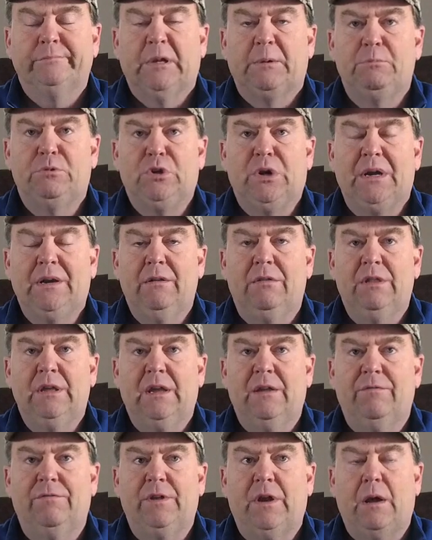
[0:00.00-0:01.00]
I'm trying to
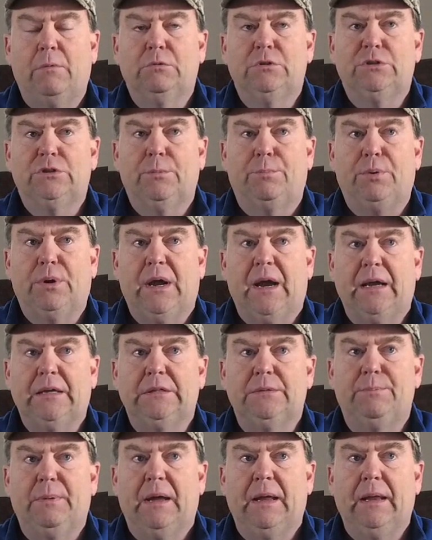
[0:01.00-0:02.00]
think if I was
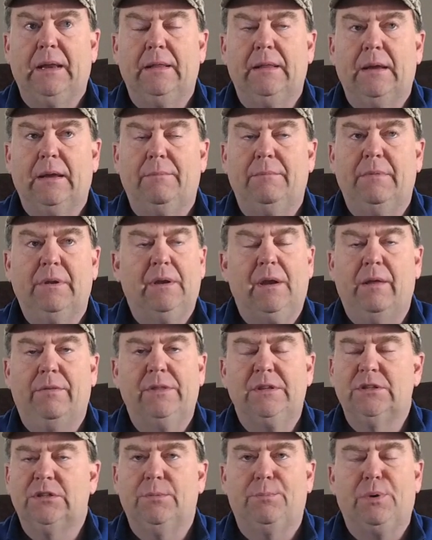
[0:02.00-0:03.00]
surprised by anything. I'm, um,
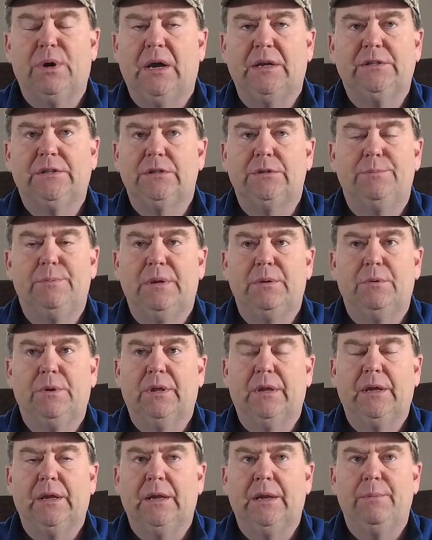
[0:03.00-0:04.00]
nothing surprises me
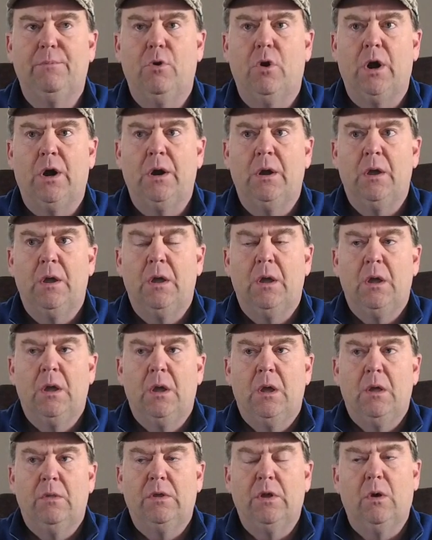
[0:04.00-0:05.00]
really anymore.
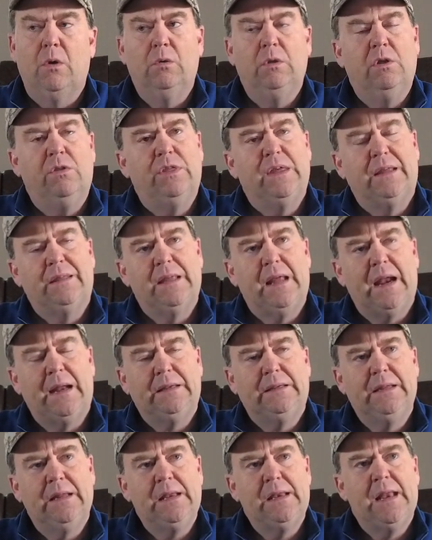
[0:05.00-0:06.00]
The only thing that I
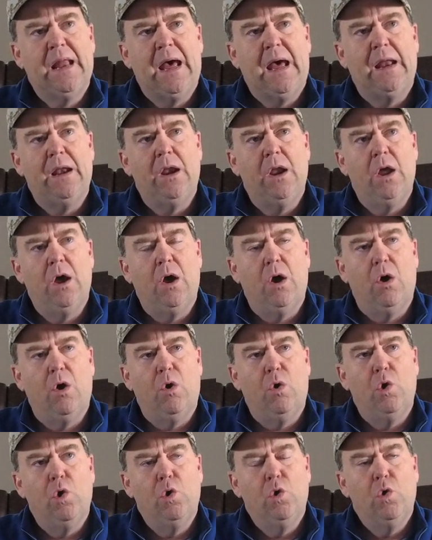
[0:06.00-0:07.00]
did not
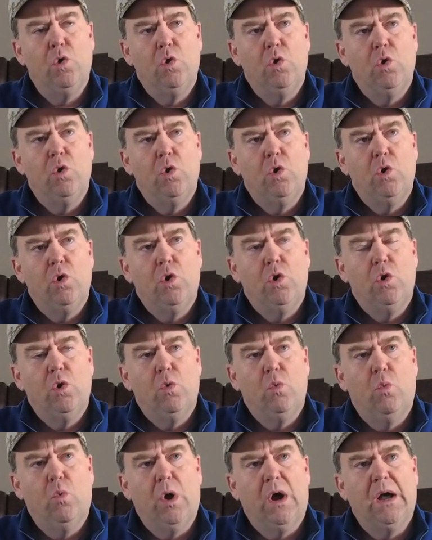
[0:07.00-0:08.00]
know
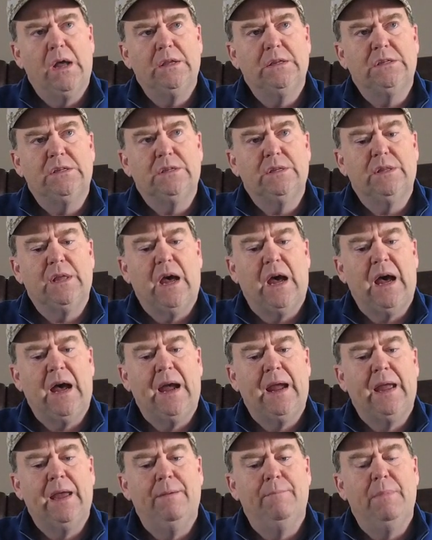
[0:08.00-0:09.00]
was the
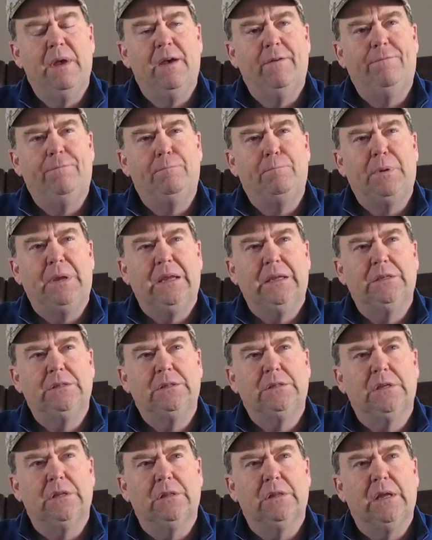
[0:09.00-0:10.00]
IMF
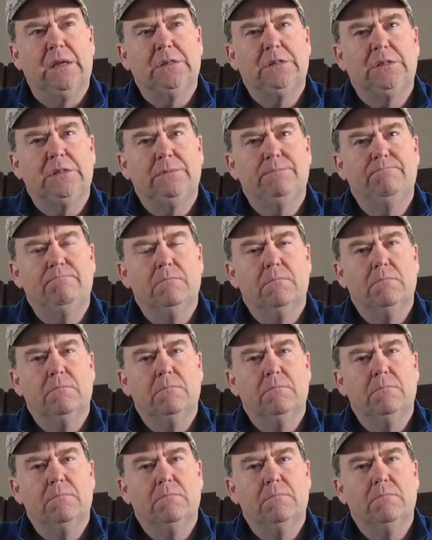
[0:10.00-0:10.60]
piece to this,